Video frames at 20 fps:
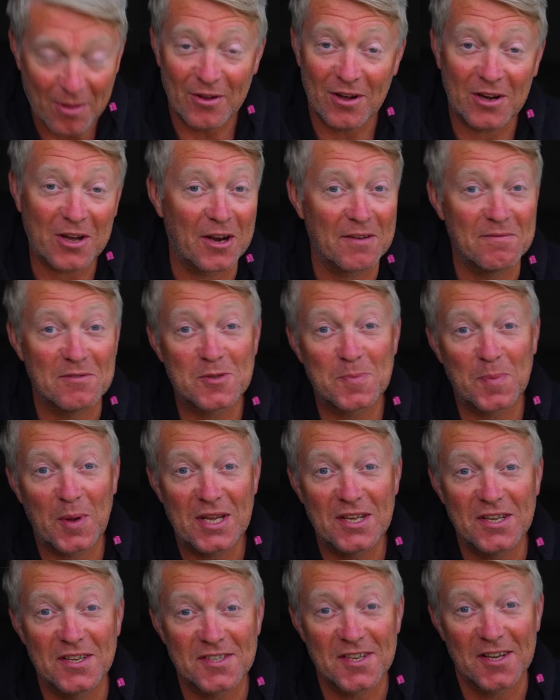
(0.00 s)
I can't even
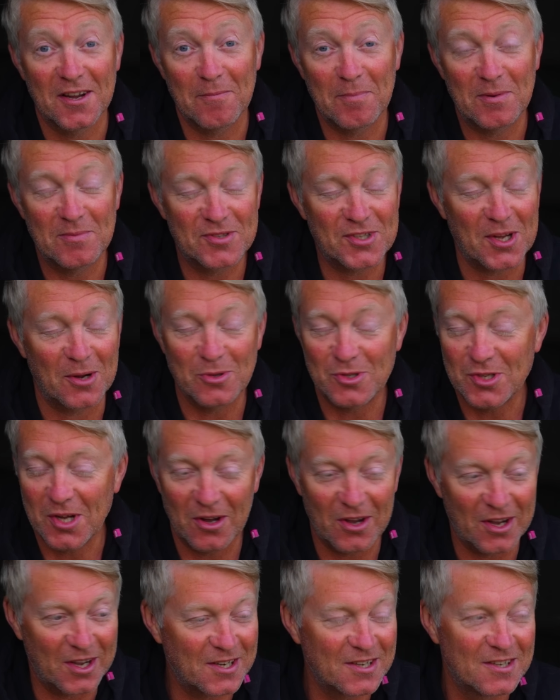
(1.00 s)
speak. You see, I've been so
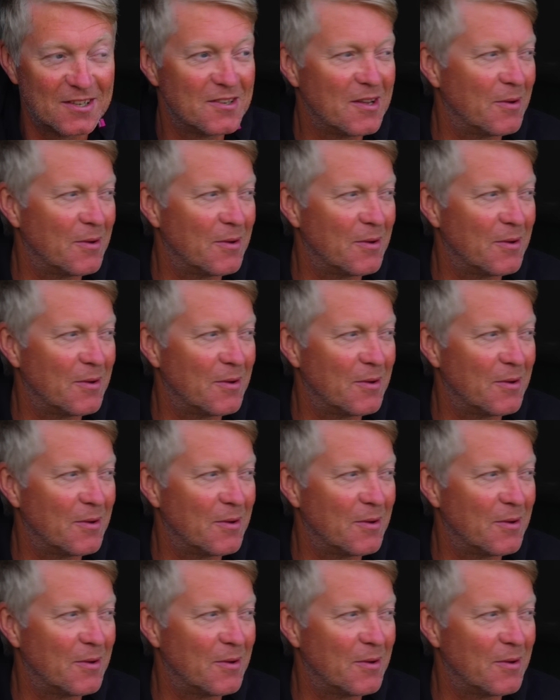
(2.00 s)
tired.